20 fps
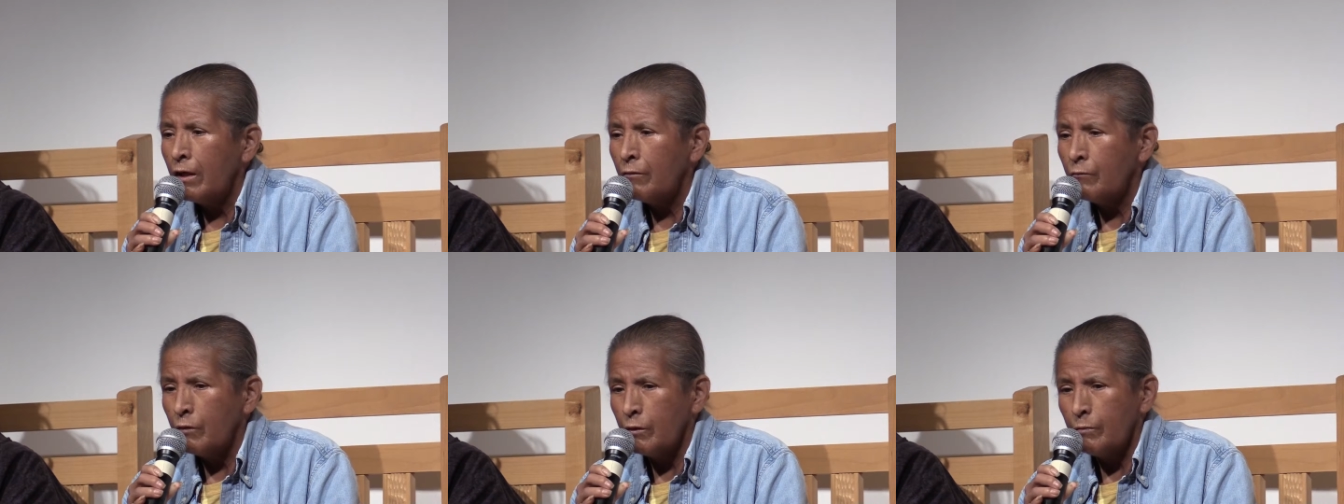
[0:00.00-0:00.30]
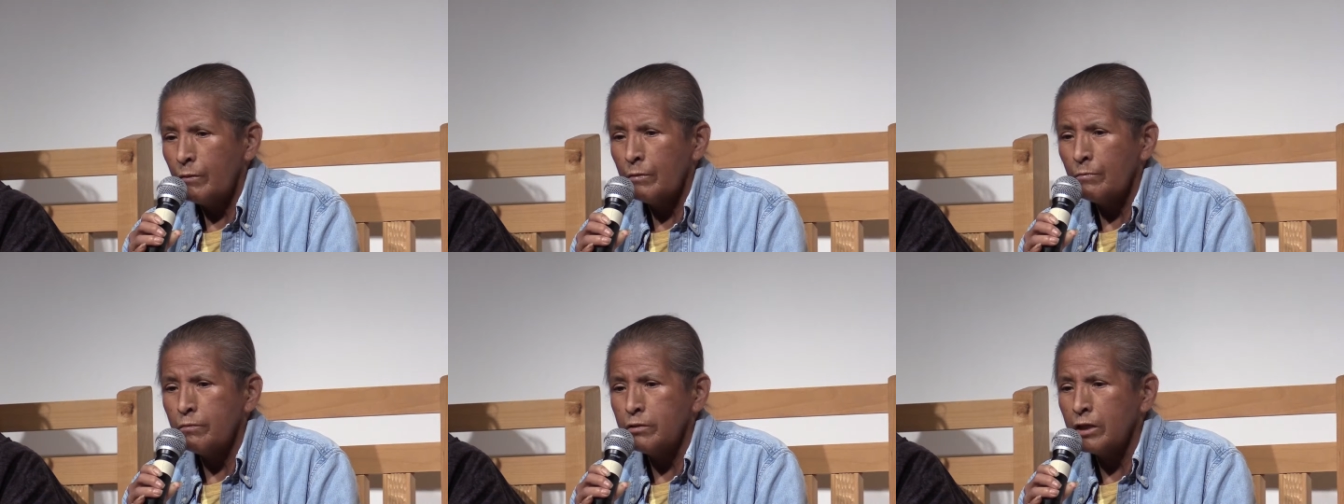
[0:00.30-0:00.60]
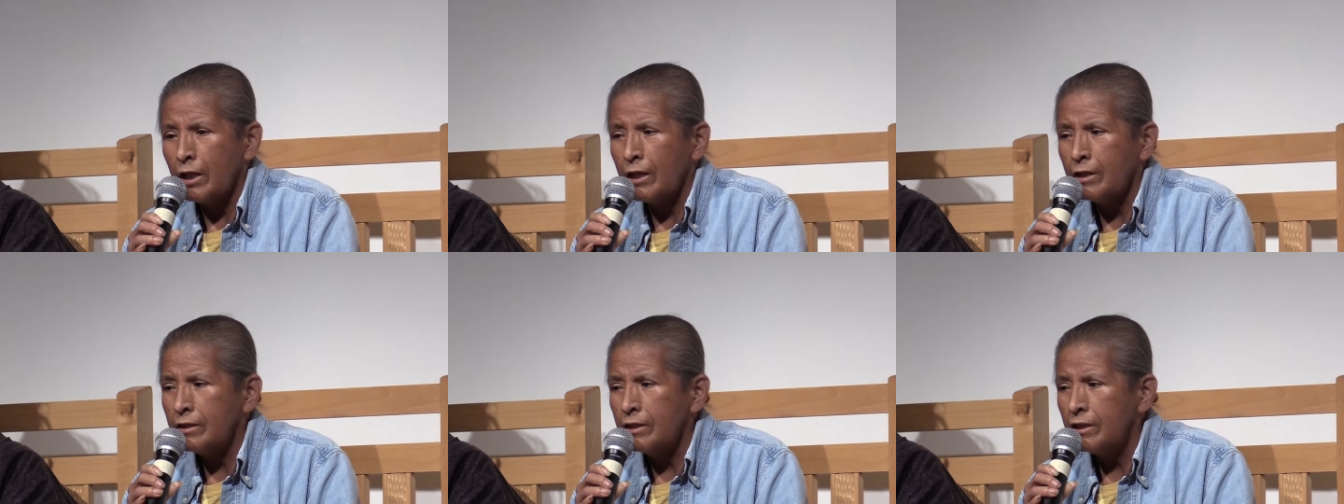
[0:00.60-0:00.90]
And we've been
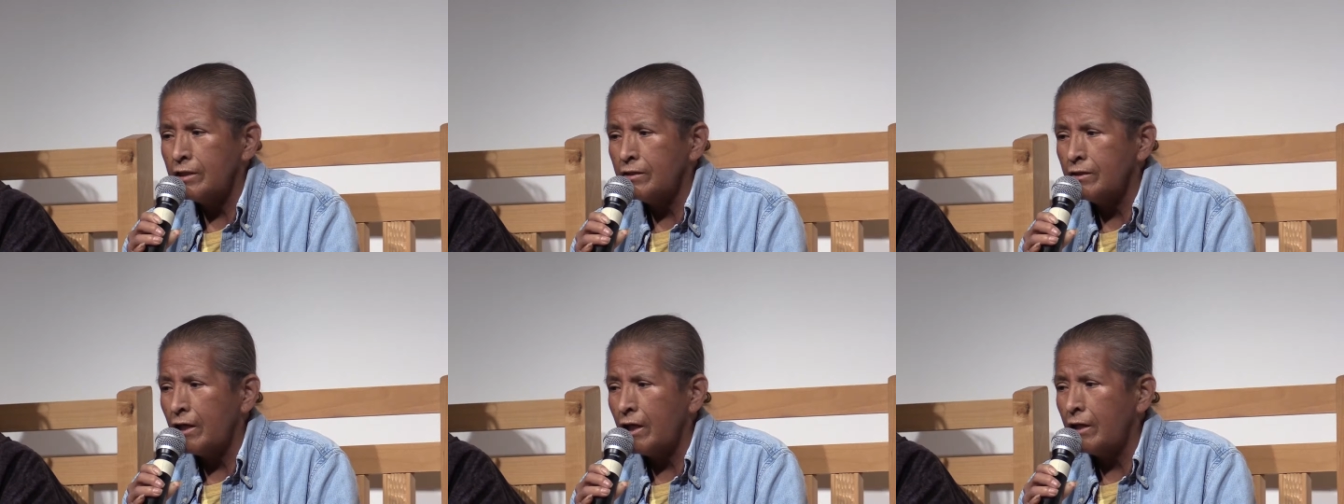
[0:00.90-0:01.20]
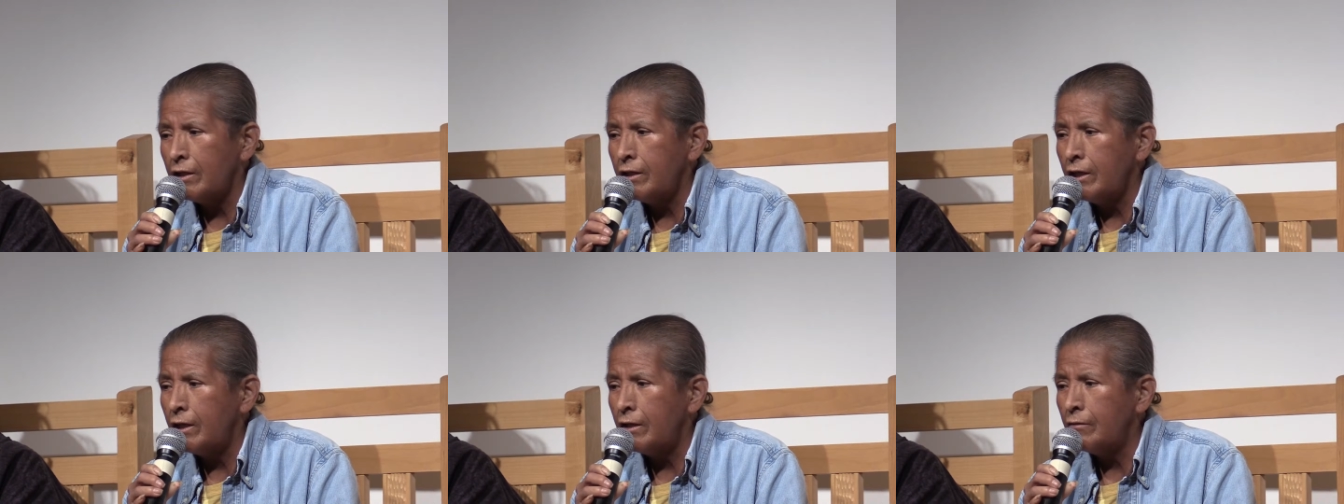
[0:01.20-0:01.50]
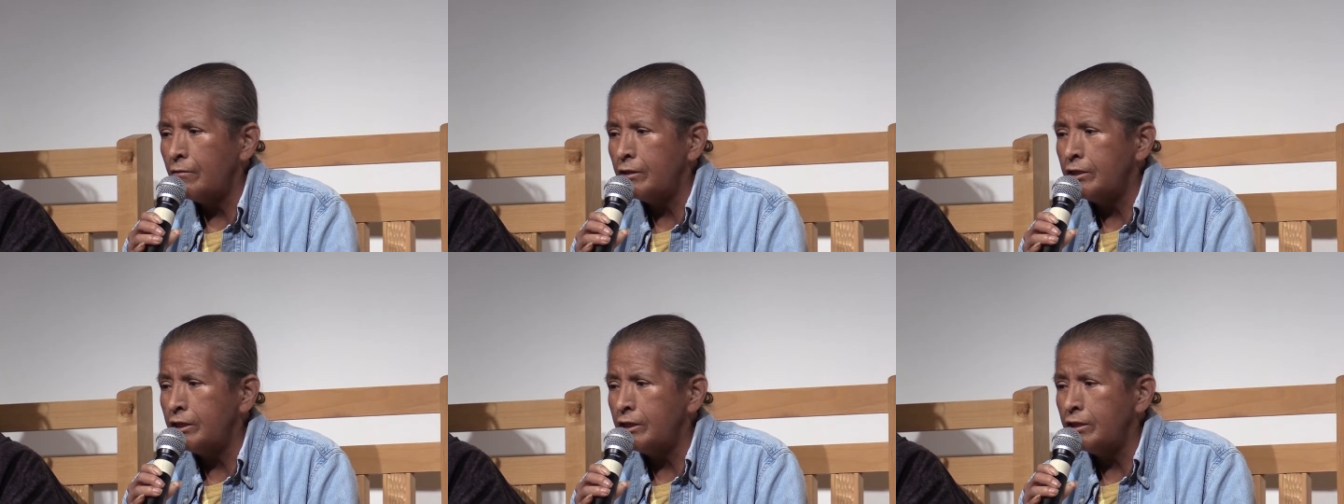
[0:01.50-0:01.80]
planting that.
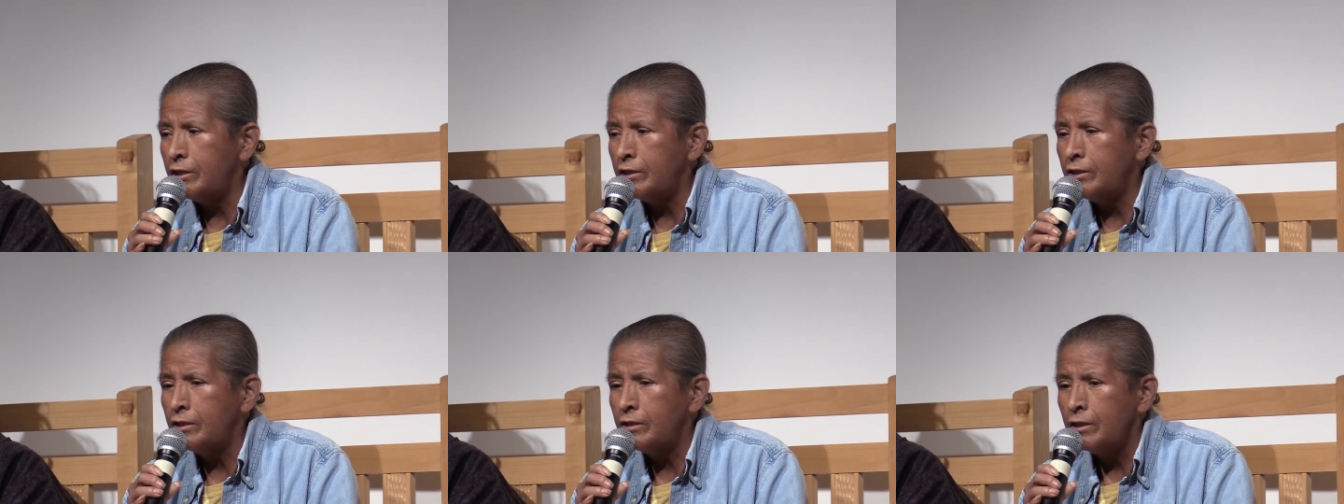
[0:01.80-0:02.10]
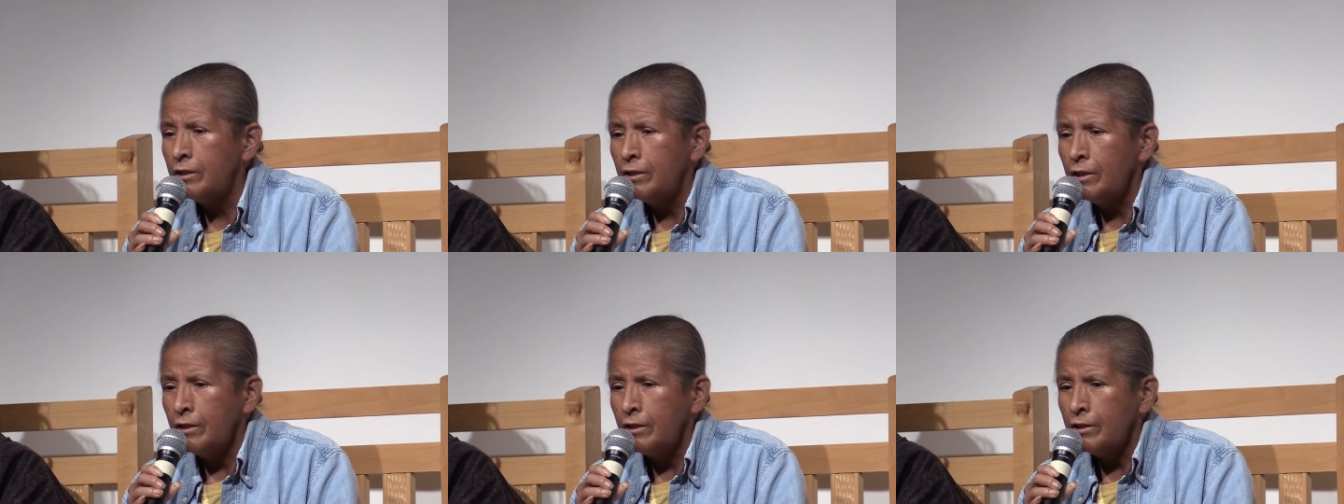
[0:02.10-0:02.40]
Heritage